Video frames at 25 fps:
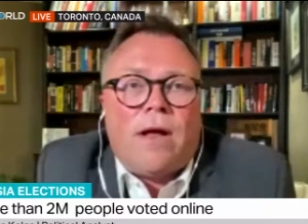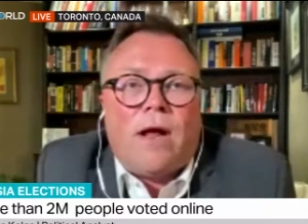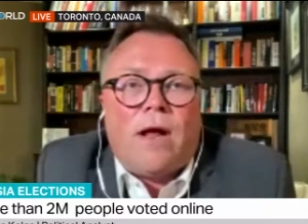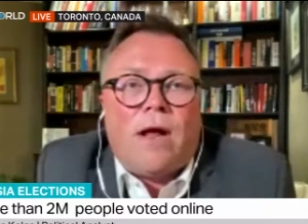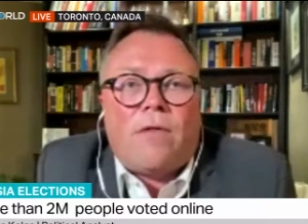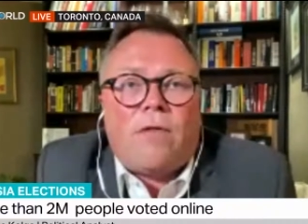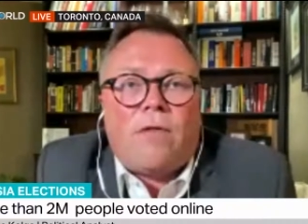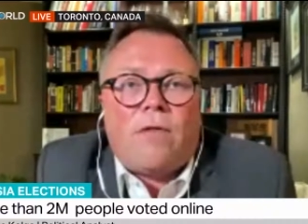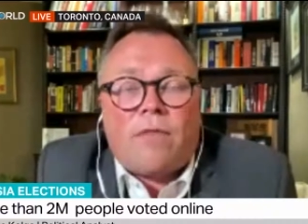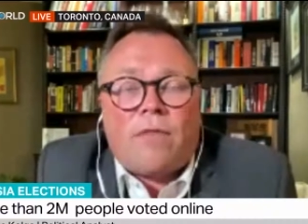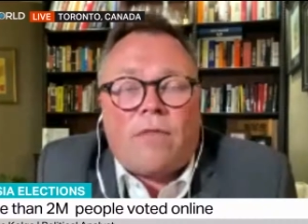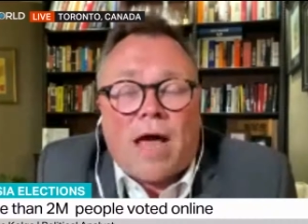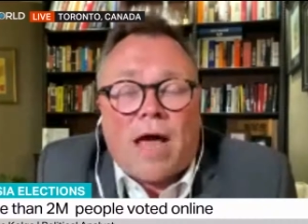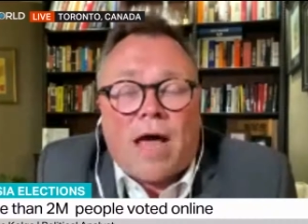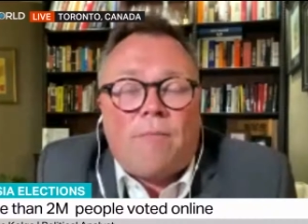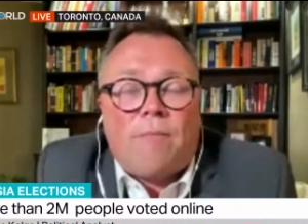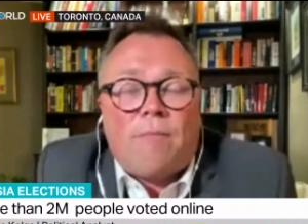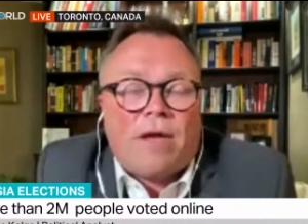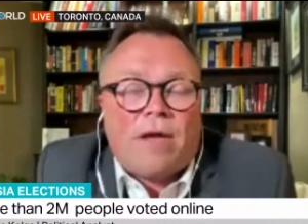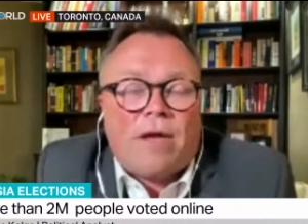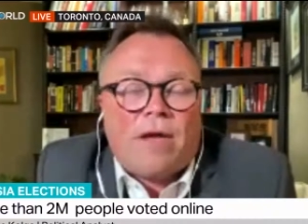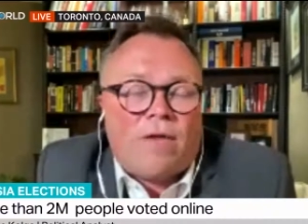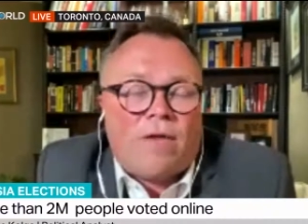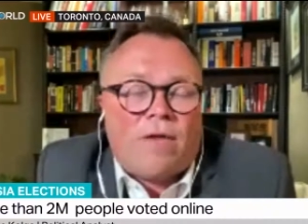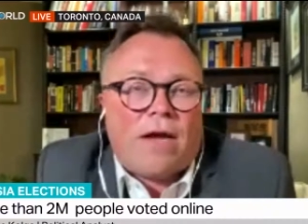uh, that
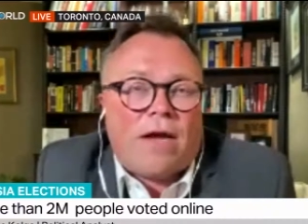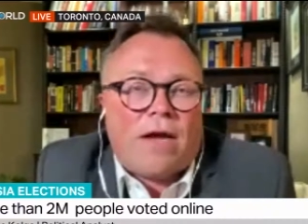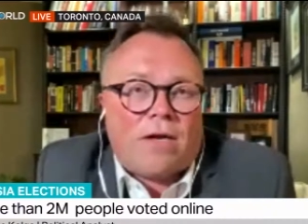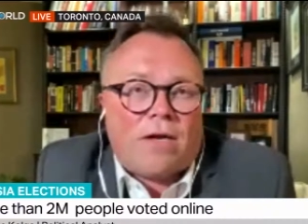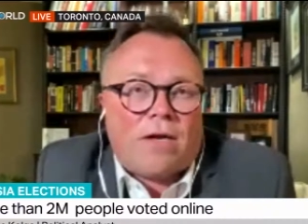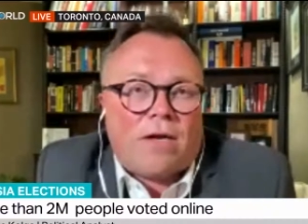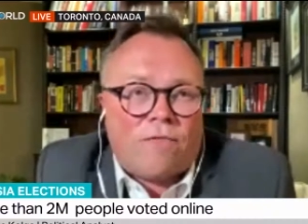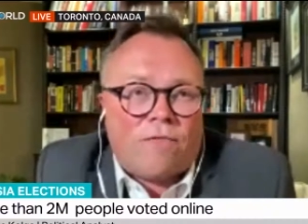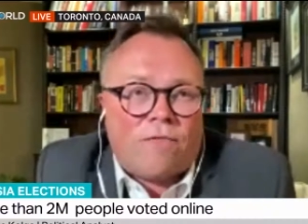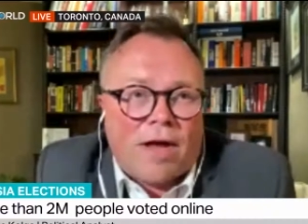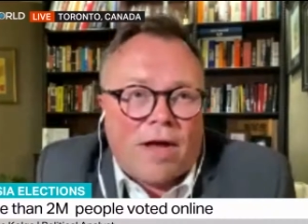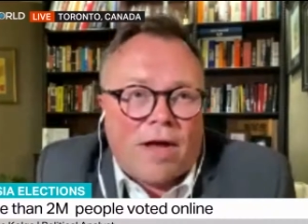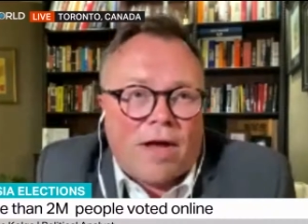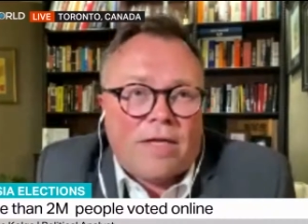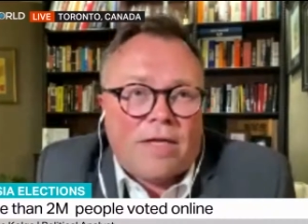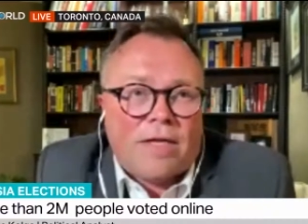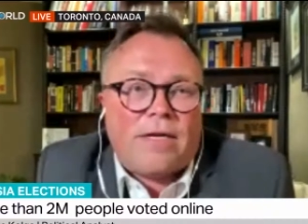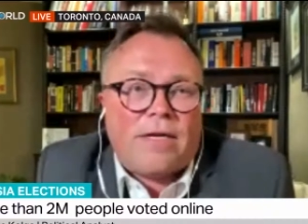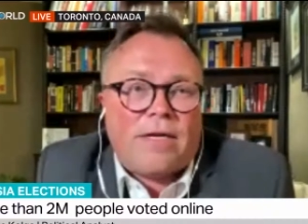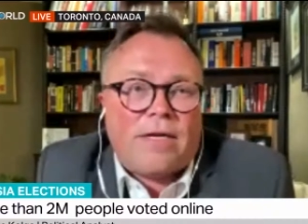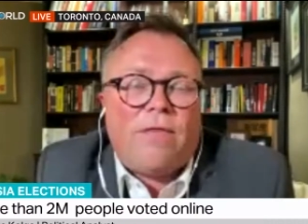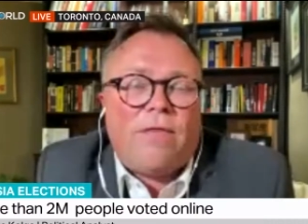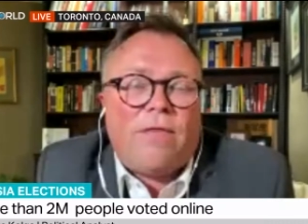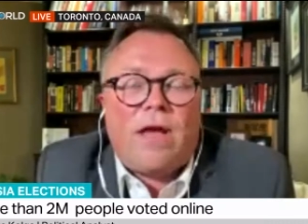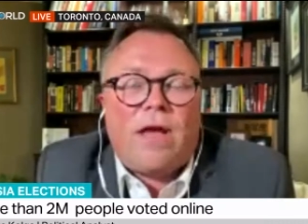that may have had an
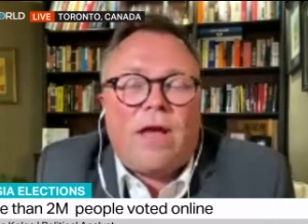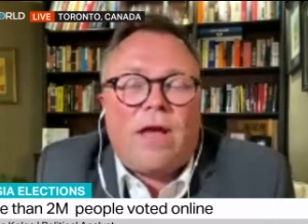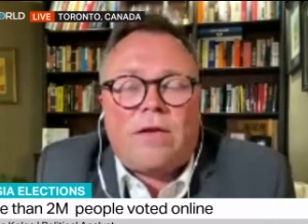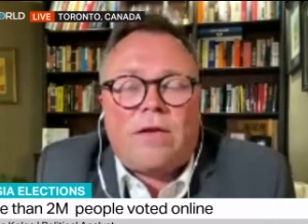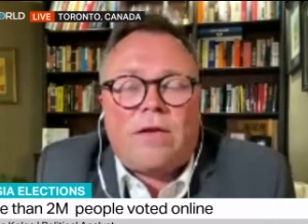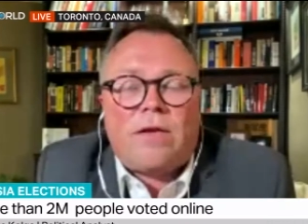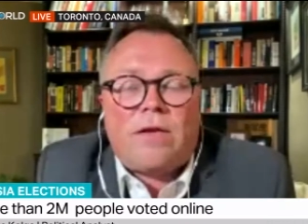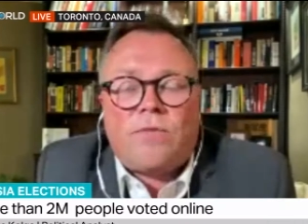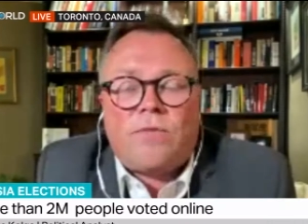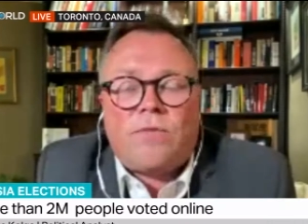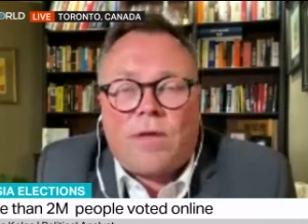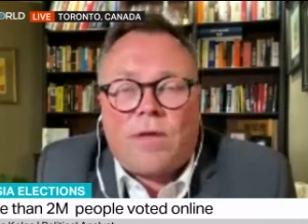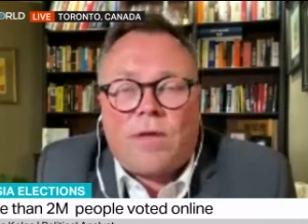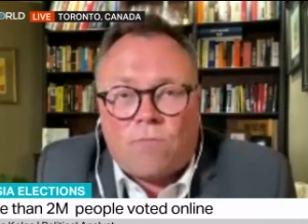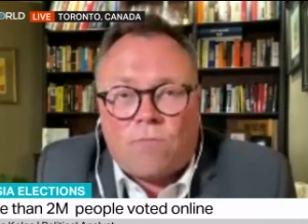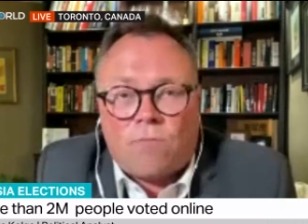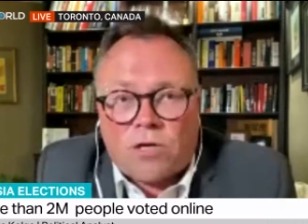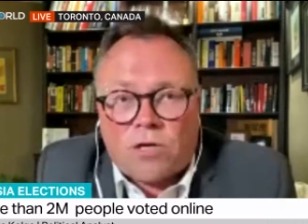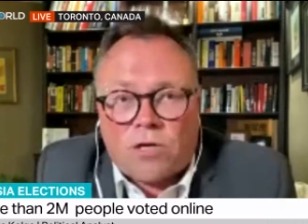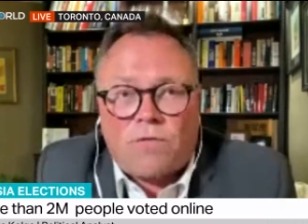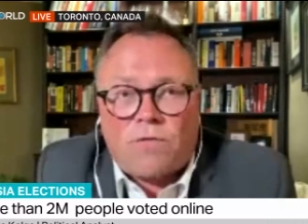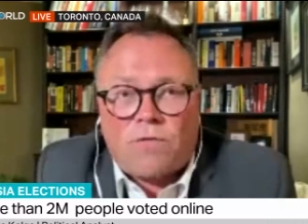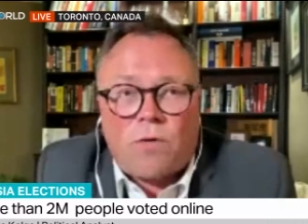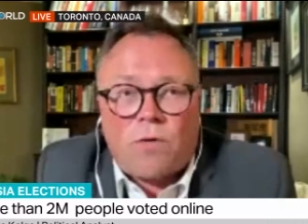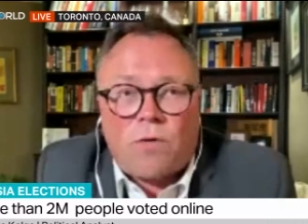effect, and that that
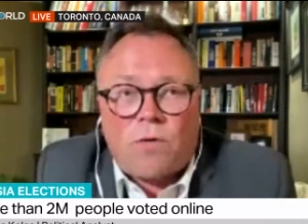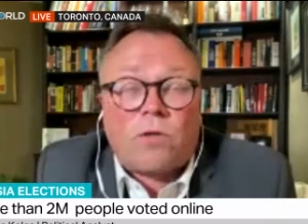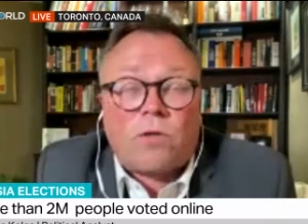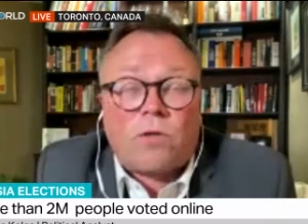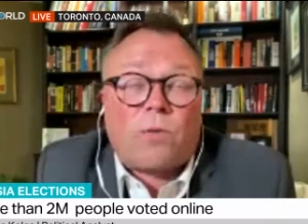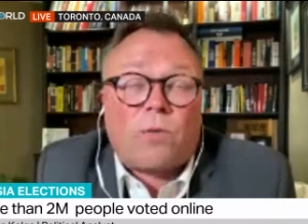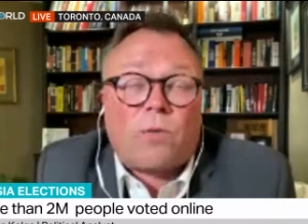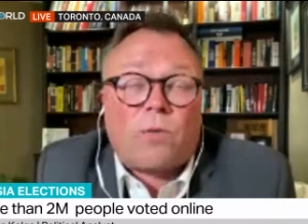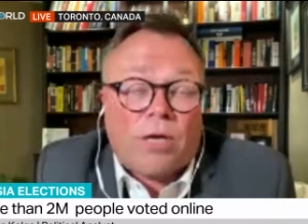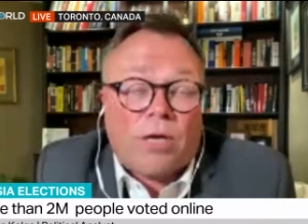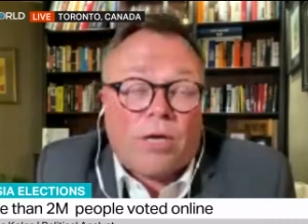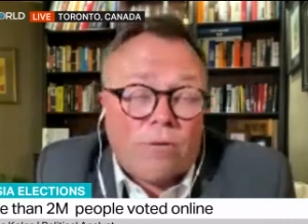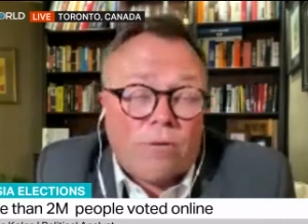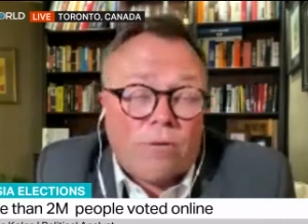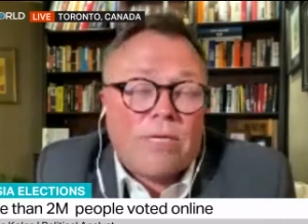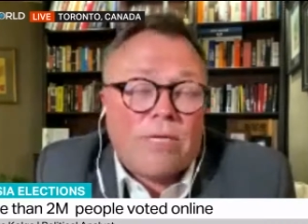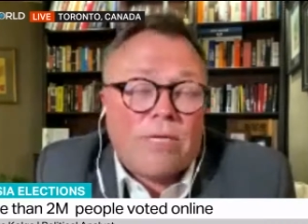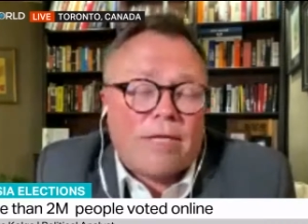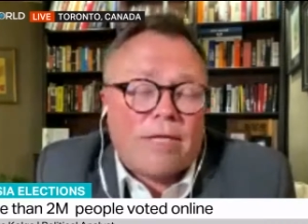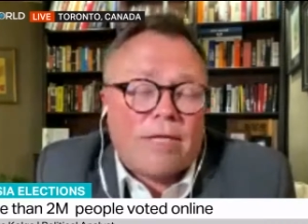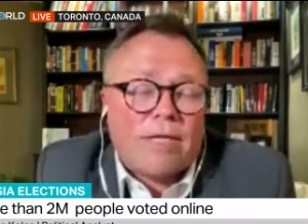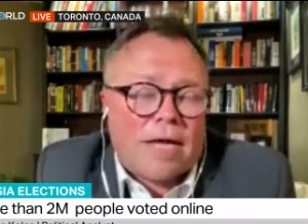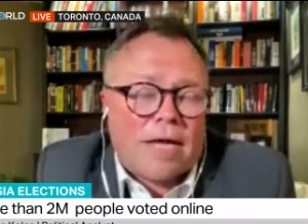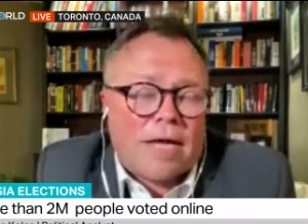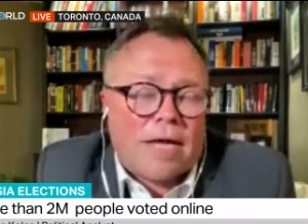Russian voters were
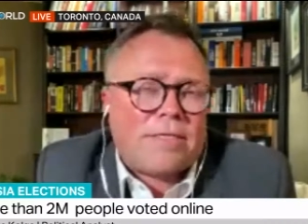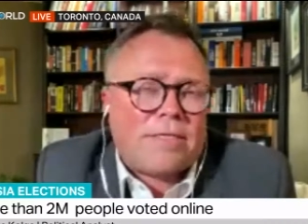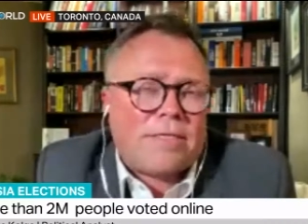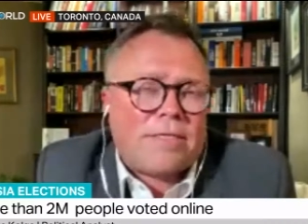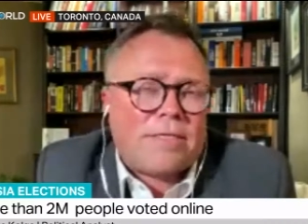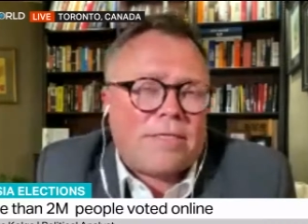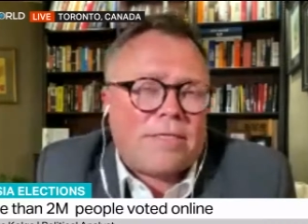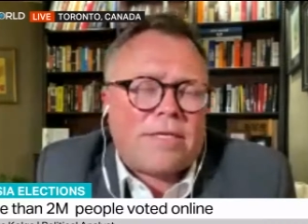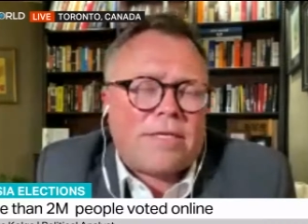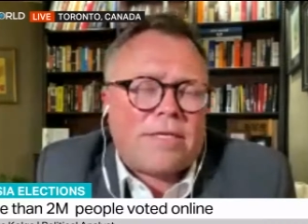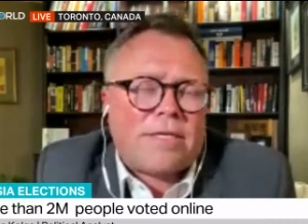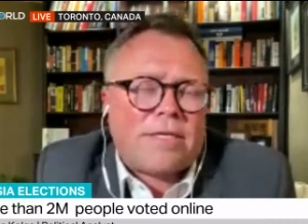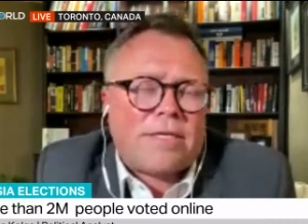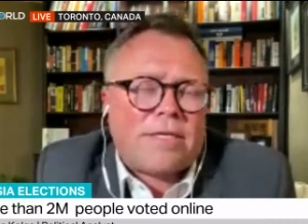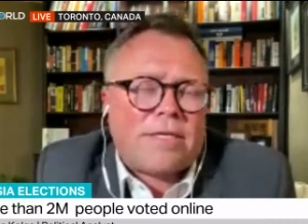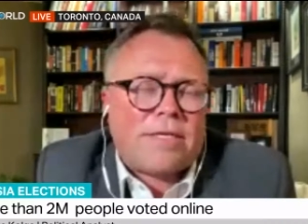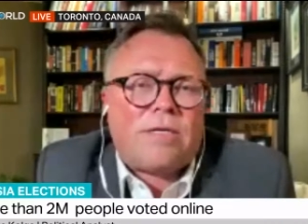using that system